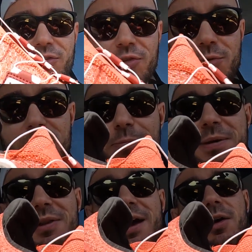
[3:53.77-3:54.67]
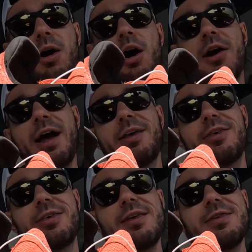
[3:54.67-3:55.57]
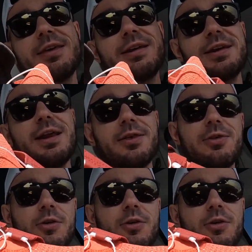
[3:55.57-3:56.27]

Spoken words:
shoe, the Speedland RX CCD. This is the